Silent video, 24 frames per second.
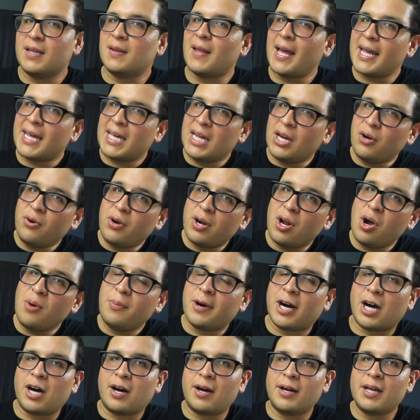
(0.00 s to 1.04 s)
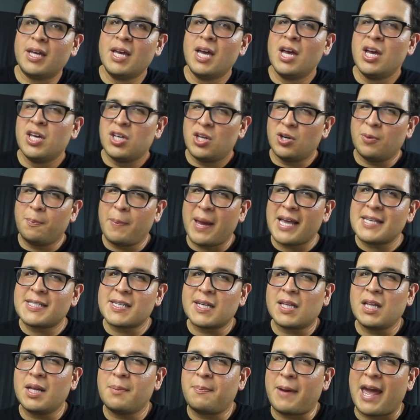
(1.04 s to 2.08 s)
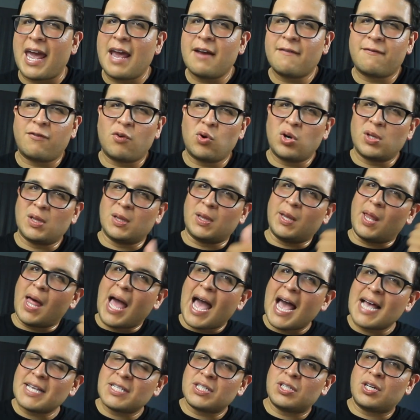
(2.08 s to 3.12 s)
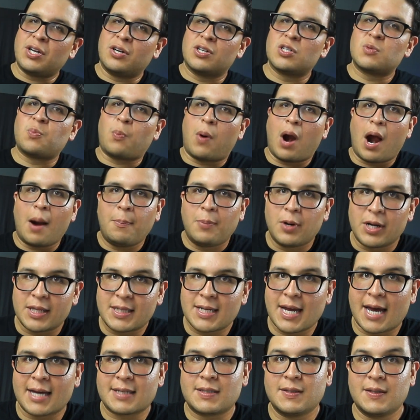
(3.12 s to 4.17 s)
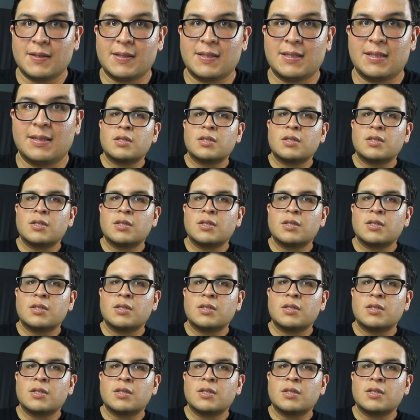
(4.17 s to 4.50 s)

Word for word: Like here in Omaha, you're basically paying for last year's property taxes.